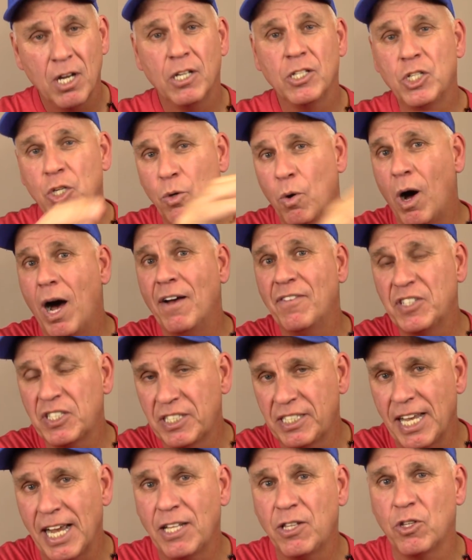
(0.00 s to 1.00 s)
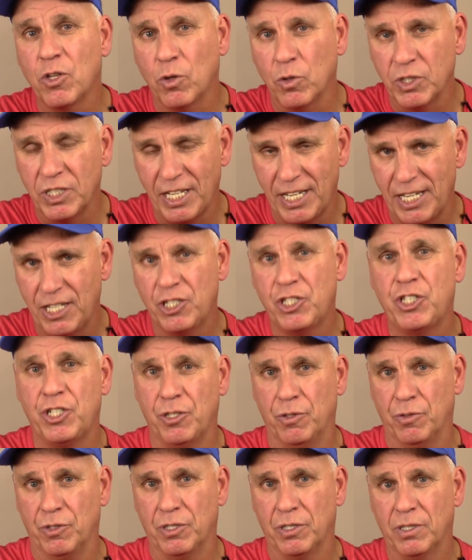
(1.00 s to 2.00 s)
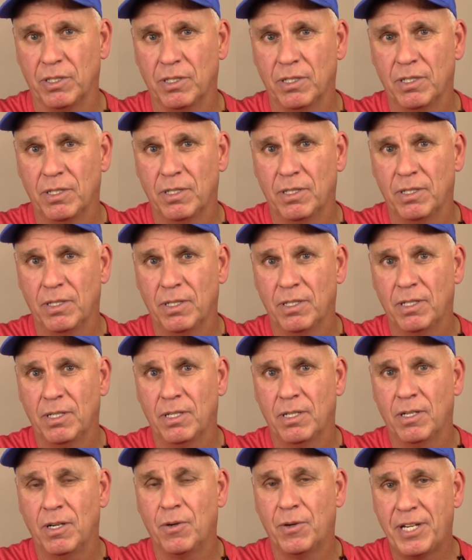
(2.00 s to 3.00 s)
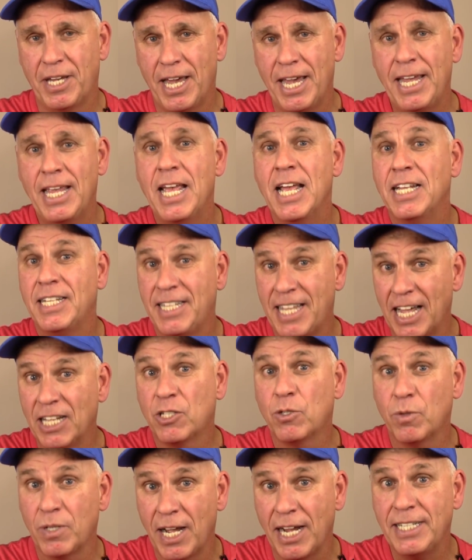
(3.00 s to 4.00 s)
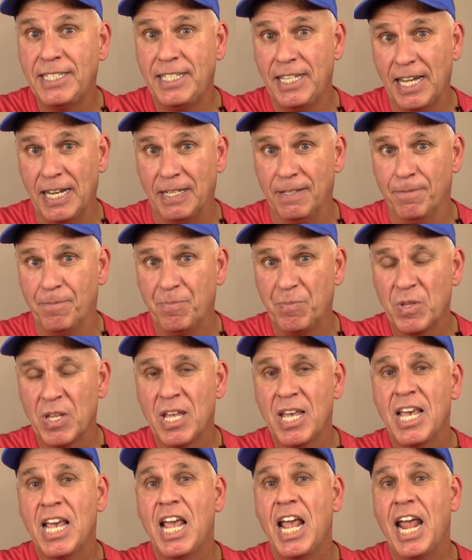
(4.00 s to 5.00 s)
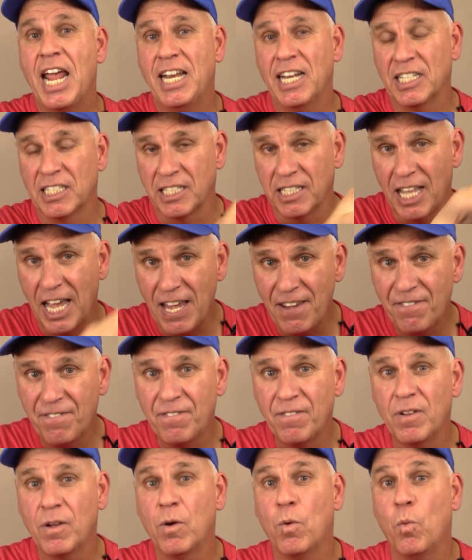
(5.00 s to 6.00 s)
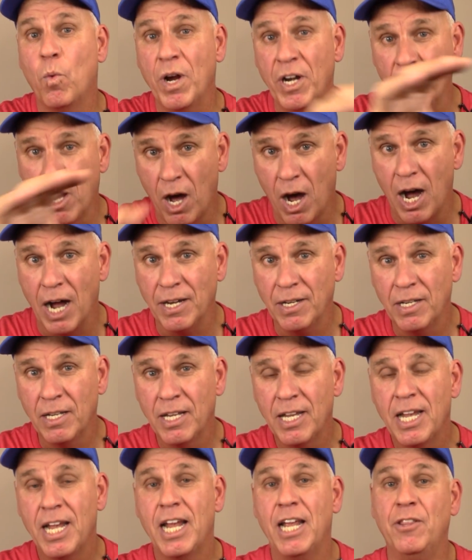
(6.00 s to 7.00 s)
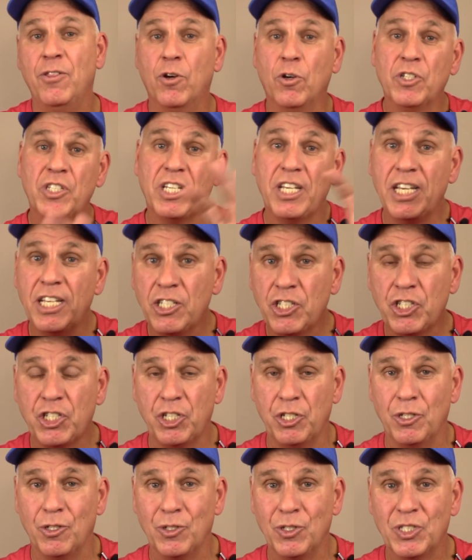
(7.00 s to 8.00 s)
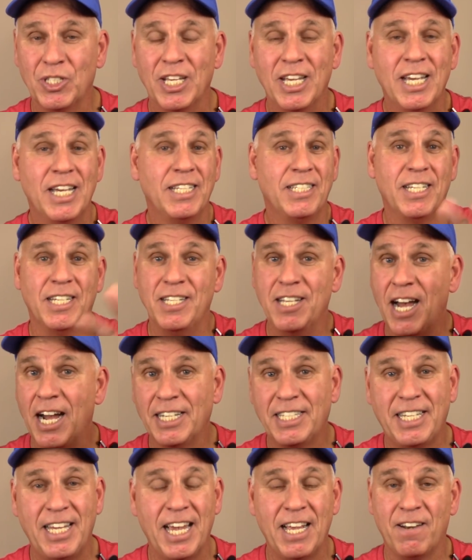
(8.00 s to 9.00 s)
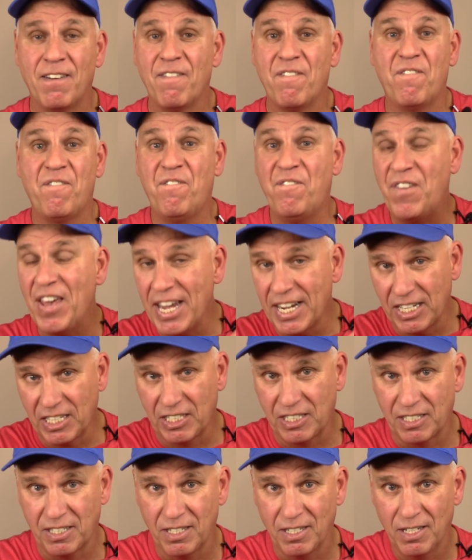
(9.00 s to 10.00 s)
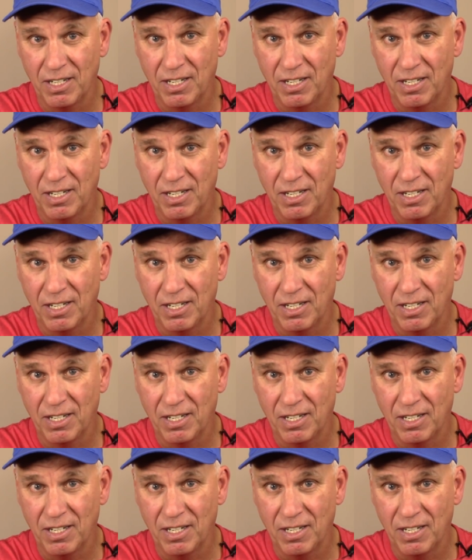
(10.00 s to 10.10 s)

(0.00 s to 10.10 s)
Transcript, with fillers: to offset those issues. Okay? That's what I did. And as life went on, and those issues did not get fixed